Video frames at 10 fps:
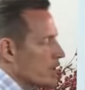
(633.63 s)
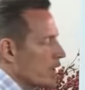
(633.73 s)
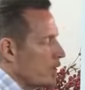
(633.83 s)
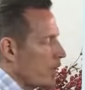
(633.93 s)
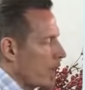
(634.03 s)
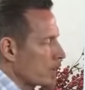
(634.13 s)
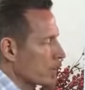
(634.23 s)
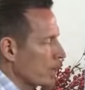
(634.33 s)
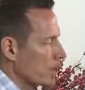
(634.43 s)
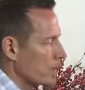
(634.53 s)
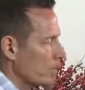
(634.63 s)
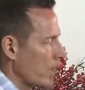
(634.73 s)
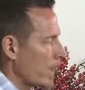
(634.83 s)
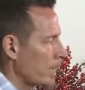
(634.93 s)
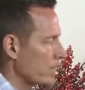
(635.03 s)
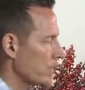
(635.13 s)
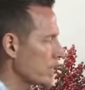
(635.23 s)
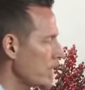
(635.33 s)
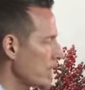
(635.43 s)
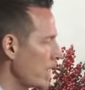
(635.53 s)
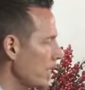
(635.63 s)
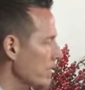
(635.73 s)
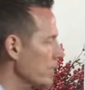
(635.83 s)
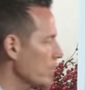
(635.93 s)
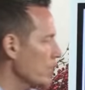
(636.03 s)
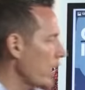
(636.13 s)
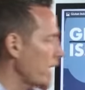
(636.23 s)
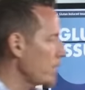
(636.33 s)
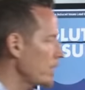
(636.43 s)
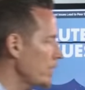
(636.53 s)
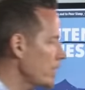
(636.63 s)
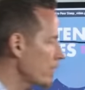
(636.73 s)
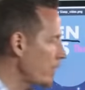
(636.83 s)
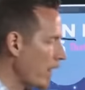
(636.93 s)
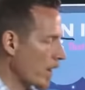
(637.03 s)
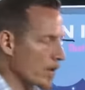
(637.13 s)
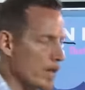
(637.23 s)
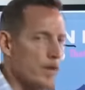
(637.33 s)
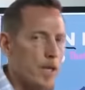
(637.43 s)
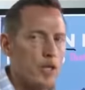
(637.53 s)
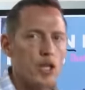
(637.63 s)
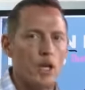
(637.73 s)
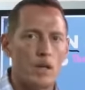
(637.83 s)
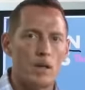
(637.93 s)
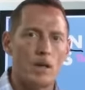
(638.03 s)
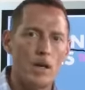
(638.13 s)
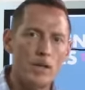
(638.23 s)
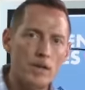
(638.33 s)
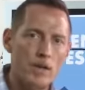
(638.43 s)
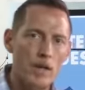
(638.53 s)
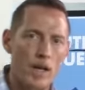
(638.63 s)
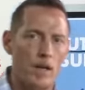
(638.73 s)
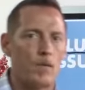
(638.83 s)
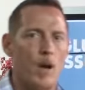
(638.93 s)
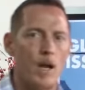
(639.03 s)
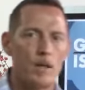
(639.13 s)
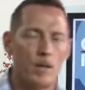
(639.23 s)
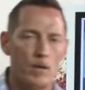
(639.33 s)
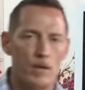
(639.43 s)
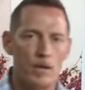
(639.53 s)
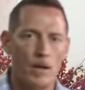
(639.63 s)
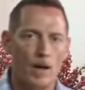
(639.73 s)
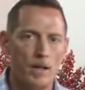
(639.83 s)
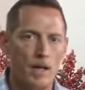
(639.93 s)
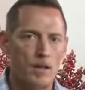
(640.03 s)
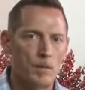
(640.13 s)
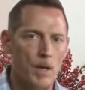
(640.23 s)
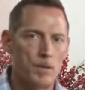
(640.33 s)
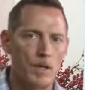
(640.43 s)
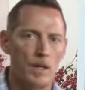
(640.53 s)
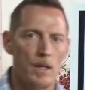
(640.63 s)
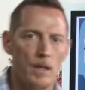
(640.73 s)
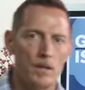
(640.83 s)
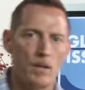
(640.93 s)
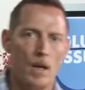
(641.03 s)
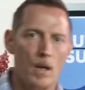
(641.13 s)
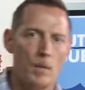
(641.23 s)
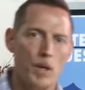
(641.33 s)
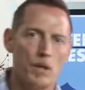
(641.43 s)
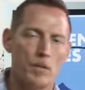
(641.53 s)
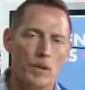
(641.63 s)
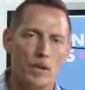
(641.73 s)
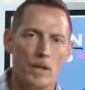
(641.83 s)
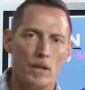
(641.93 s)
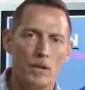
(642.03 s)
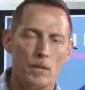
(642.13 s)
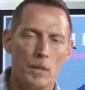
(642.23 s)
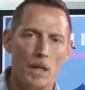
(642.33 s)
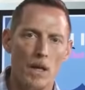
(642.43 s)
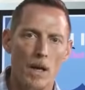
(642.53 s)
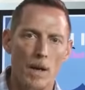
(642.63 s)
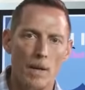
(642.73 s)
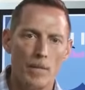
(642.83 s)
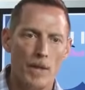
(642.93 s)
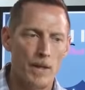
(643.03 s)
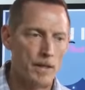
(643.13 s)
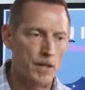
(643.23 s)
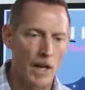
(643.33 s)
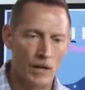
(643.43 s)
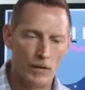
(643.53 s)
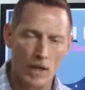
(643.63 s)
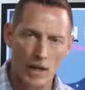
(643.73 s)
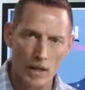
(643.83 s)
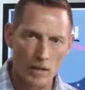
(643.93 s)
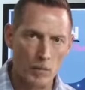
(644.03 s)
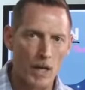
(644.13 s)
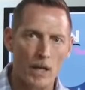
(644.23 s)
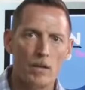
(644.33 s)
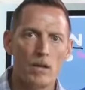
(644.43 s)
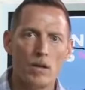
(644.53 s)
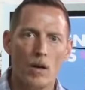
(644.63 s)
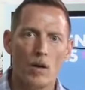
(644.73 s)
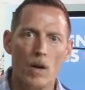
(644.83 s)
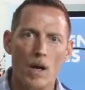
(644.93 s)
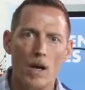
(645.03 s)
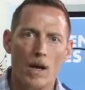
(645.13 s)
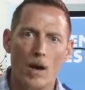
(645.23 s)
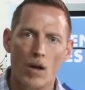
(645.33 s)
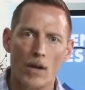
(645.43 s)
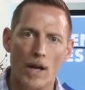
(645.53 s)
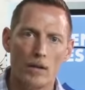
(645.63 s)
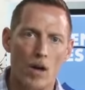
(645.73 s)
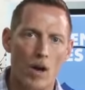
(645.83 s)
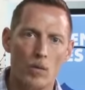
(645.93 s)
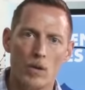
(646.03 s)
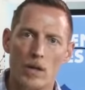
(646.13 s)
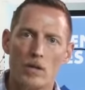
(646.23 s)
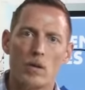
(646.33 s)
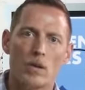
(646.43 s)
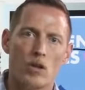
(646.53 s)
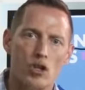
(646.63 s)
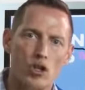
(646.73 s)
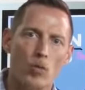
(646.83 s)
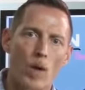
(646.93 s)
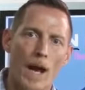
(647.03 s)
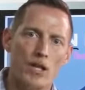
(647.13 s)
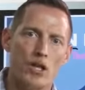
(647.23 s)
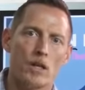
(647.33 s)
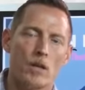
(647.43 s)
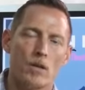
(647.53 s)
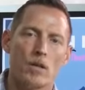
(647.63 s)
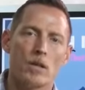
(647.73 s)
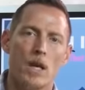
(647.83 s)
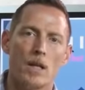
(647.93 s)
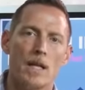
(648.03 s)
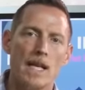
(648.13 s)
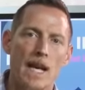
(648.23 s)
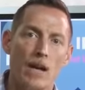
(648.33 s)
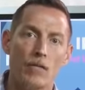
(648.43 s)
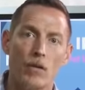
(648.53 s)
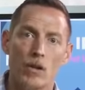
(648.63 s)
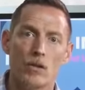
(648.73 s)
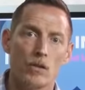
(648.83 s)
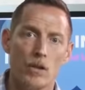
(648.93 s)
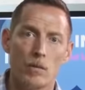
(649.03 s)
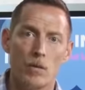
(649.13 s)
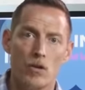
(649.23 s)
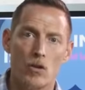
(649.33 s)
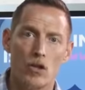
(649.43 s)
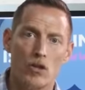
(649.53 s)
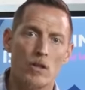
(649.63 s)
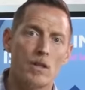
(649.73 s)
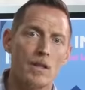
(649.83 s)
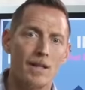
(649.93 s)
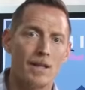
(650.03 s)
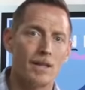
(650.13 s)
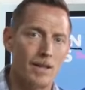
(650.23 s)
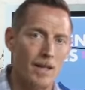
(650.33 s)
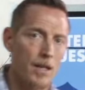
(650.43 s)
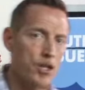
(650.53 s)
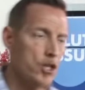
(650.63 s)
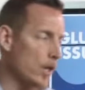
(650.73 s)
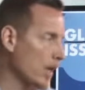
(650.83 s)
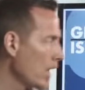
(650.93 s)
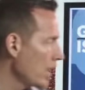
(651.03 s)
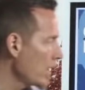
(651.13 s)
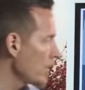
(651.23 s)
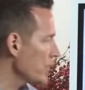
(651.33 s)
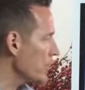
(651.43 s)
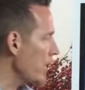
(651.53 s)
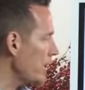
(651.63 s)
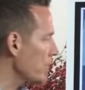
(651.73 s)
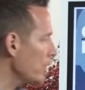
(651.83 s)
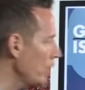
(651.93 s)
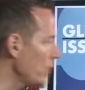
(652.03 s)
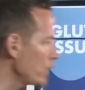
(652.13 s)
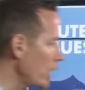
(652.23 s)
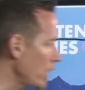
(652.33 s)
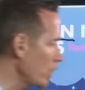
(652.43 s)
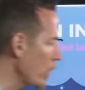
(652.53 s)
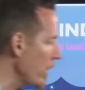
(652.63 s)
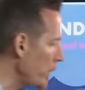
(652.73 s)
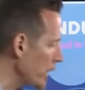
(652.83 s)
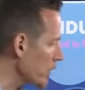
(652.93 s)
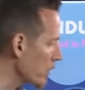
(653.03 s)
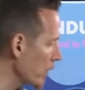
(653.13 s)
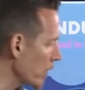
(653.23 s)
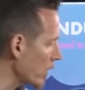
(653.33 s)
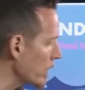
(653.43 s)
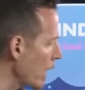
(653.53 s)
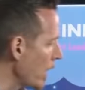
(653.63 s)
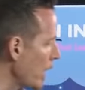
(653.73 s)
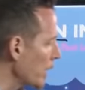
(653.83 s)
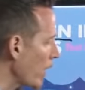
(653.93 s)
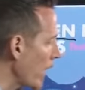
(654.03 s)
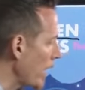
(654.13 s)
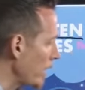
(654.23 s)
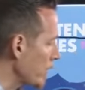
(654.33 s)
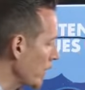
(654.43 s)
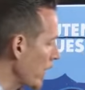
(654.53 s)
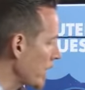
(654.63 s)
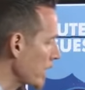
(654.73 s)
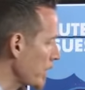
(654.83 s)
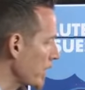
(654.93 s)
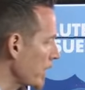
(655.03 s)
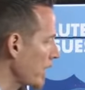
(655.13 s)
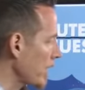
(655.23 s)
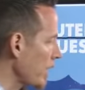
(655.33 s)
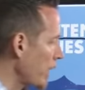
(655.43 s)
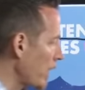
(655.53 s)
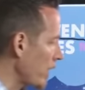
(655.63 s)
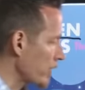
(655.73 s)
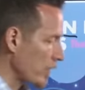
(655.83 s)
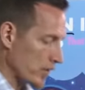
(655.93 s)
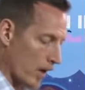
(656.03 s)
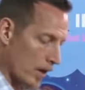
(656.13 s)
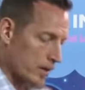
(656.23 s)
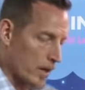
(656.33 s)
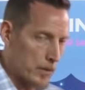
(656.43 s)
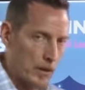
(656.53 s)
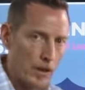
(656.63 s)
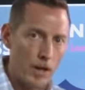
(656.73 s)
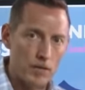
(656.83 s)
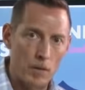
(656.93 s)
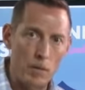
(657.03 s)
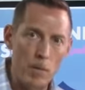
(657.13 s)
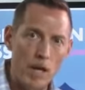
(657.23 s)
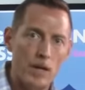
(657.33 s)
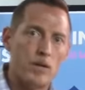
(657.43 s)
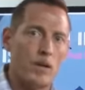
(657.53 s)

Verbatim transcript: rashes like psoriasis. These things create severity of itching on the skin, right? They're, you know, I, I sometimes get kids, parents bring their kids to me and the child's got eczema head to toe, and all night long, what are they doing? They're scratching their skin. They can't fall asleep because they're just incessantly itching. Skin is oozing and weeping sores, right? And so a lot of times I, I got parents that duct tape gloves or mitts on their